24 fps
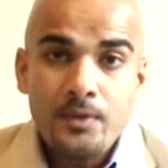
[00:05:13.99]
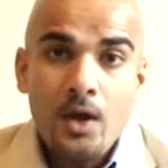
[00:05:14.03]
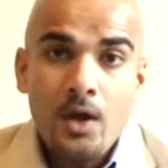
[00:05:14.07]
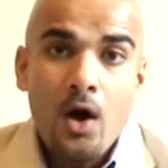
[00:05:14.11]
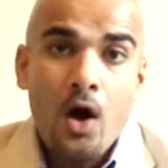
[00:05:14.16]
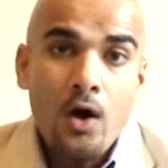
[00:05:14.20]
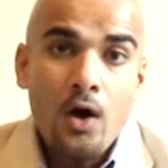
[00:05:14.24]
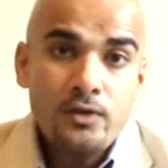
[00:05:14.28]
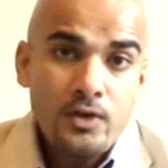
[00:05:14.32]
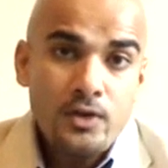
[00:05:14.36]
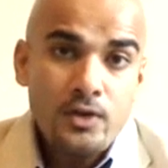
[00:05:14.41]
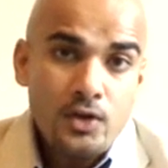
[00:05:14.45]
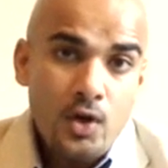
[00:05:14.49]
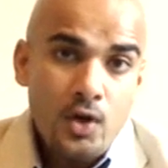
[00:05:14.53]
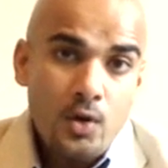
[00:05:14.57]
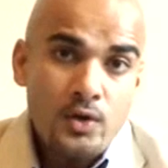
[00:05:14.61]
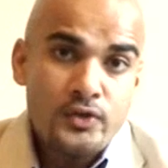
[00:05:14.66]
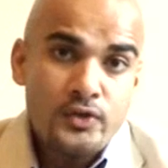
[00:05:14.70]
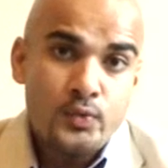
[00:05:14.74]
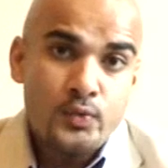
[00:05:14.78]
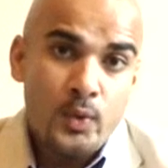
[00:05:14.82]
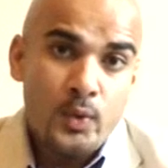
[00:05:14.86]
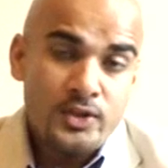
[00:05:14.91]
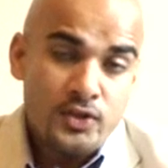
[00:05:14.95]
All you know
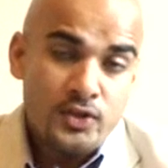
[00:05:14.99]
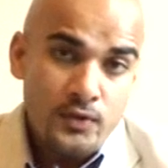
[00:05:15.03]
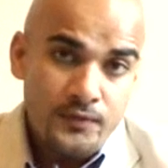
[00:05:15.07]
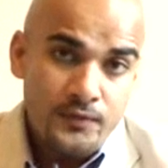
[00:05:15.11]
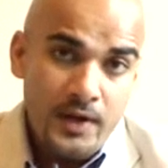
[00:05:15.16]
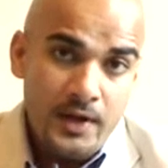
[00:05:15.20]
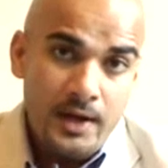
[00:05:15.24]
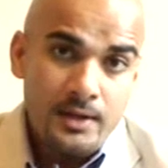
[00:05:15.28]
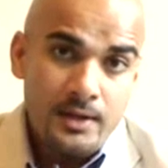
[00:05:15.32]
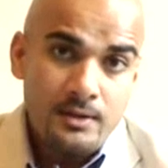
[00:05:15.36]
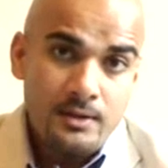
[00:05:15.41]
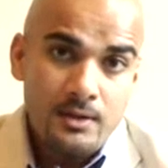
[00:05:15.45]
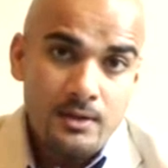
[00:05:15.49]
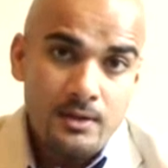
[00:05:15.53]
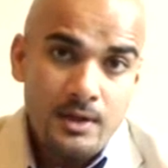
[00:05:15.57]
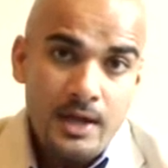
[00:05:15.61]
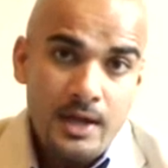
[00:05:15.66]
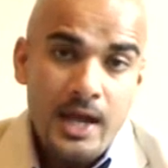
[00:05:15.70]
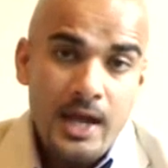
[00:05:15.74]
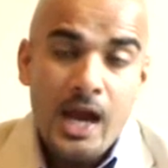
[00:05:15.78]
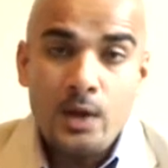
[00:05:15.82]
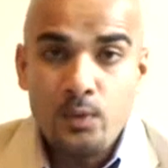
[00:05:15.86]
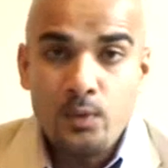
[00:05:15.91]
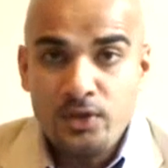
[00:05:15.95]
is what you've done
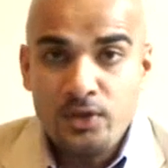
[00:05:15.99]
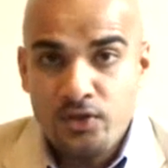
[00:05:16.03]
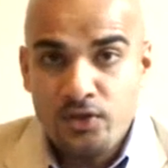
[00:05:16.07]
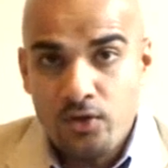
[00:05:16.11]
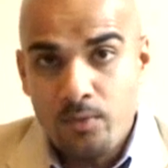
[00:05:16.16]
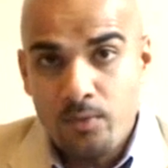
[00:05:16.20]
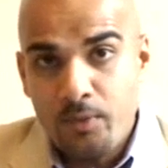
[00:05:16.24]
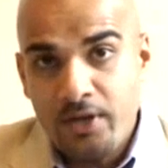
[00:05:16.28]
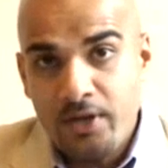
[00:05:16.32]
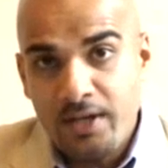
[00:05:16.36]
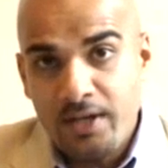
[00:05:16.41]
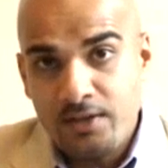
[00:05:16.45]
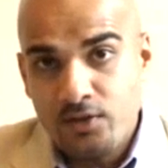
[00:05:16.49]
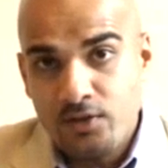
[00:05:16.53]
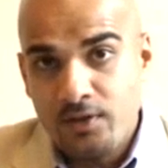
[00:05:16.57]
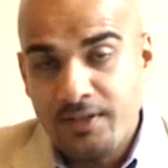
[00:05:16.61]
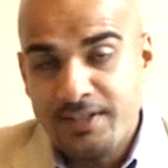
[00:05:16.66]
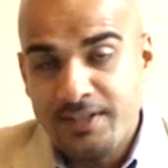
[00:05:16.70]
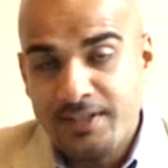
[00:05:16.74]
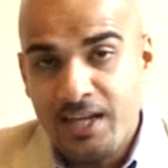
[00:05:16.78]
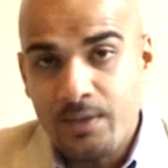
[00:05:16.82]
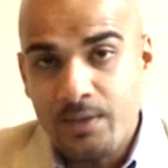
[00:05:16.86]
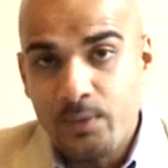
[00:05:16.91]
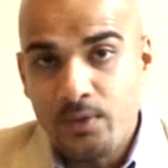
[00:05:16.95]
and what you're bringing to the
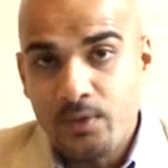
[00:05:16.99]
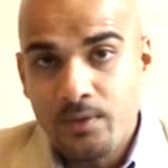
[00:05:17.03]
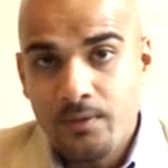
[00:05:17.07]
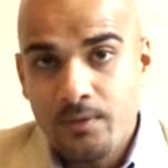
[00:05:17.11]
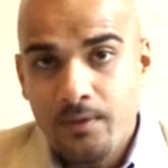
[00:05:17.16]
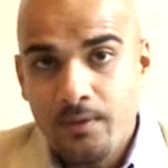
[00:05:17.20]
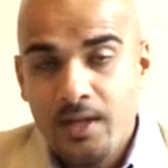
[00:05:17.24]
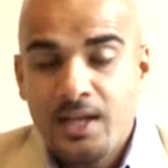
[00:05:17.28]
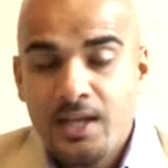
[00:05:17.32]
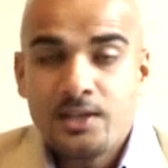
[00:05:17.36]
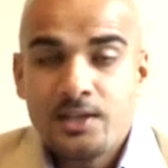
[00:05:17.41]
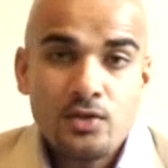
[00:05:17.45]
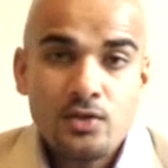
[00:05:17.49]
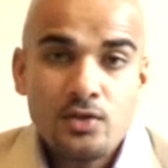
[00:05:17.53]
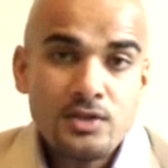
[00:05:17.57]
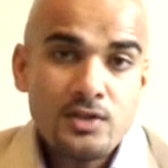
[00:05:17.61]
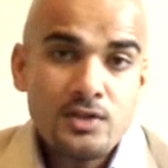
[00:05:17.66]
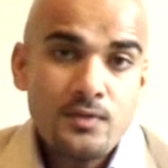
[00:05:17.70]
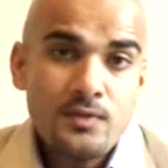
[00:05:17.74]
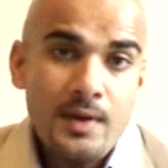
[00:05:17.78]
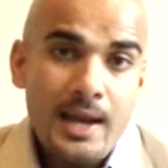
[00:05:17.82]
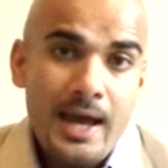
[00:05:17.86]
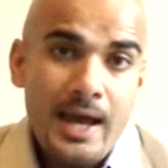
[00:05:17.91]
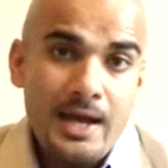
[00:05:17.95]
table. So
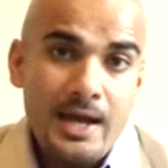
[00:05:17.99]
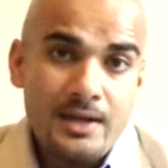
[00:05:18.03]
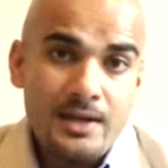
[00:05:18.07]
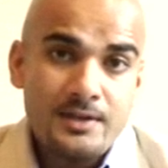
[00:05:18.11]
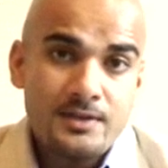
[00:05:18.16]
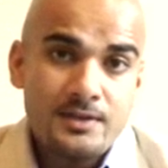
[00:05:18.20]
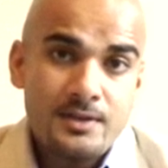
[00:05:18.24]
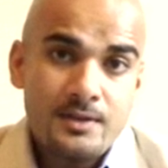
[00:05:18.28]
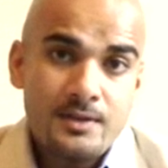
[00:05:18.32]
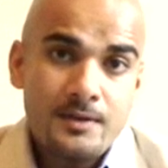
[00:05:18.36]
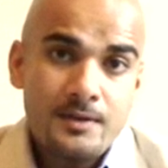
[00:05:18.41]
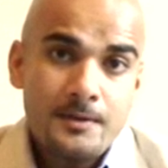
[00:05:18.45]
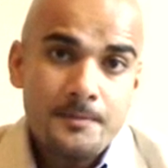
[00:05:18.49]
just relax.